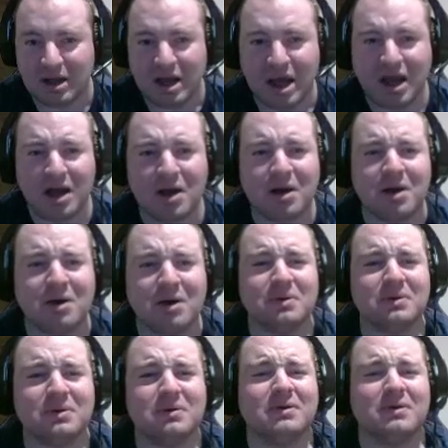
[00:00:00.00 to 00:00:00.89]
Oh,
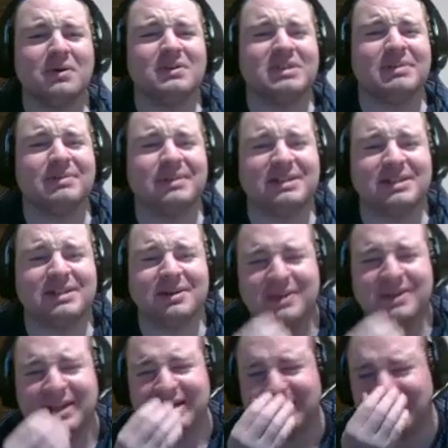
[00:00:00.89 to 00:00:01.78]
you've got to be
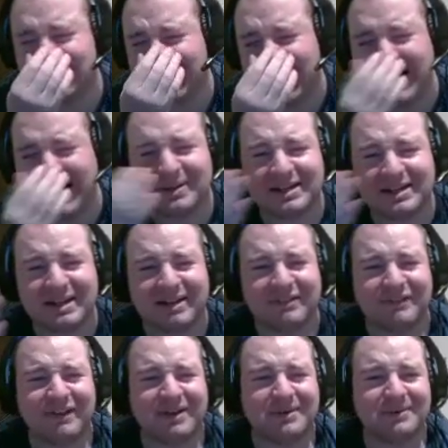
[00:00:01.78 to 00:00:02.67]
joking me. How did I
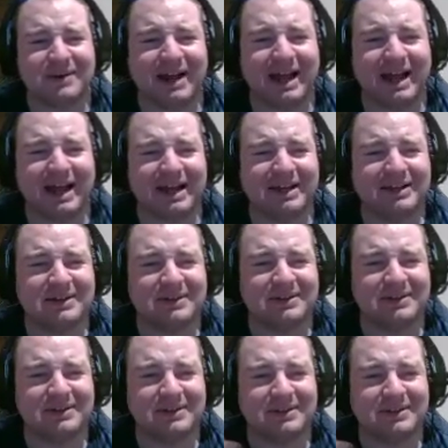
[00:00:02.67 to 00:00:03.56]
fail that?
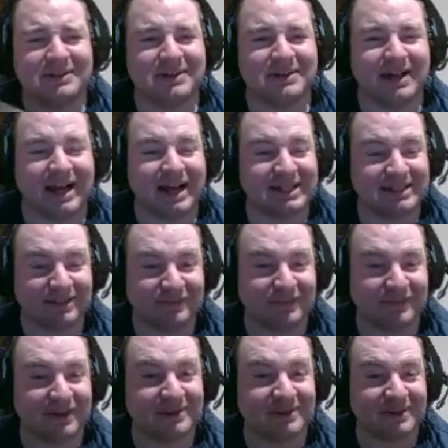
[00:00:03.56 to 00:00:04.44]
I actually
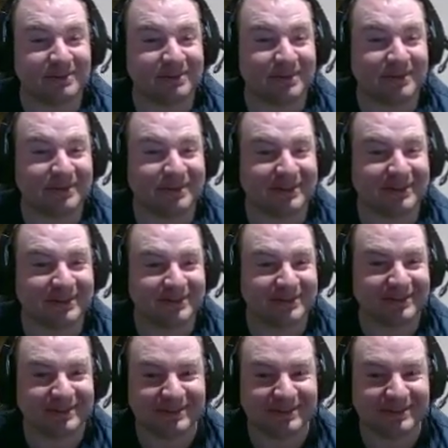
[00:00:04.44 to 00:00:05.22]
failed the bonus.